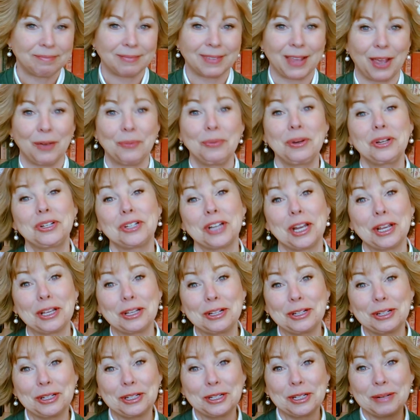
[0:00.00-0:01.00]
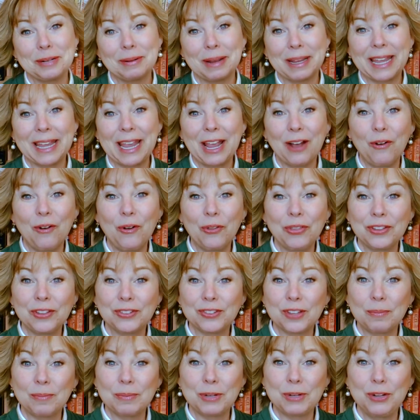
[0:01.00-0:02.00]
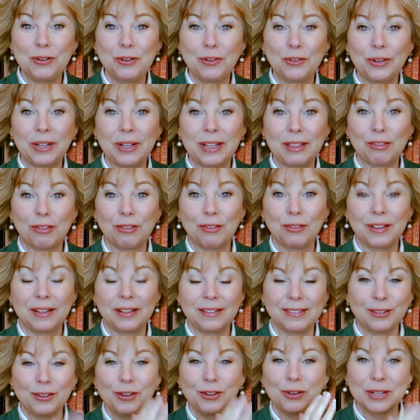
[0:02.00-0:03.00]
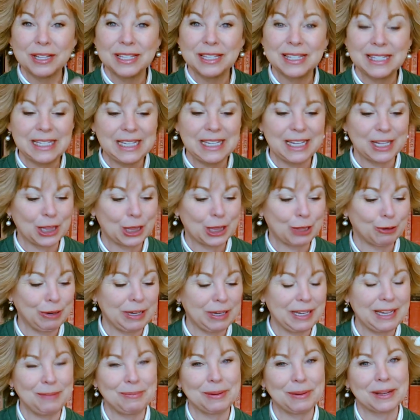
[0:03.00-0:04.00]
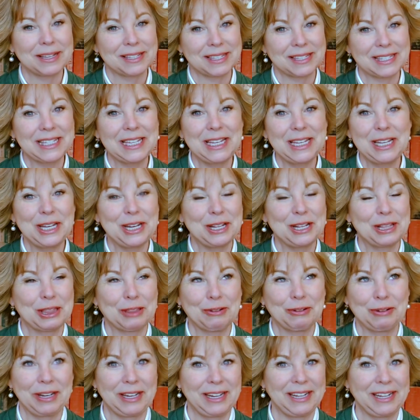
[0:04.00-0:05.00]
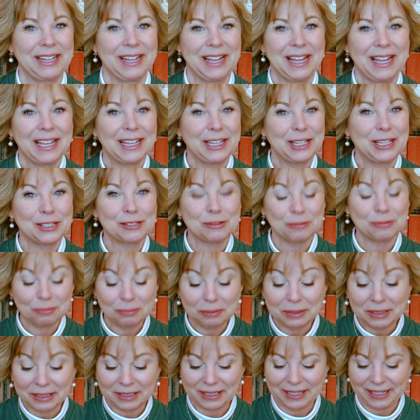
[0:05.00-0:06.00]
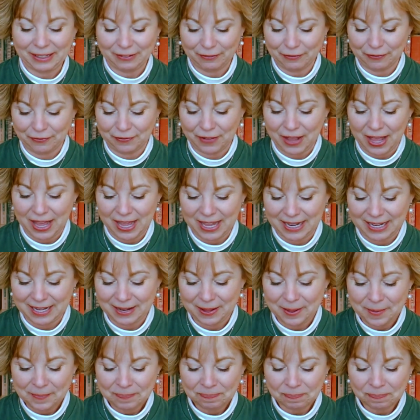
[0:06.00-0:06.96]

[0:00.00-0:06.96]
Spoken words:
I wish I could. I can't hold this up to you so you can see it in 3D, because seeing it in 3D is really fun.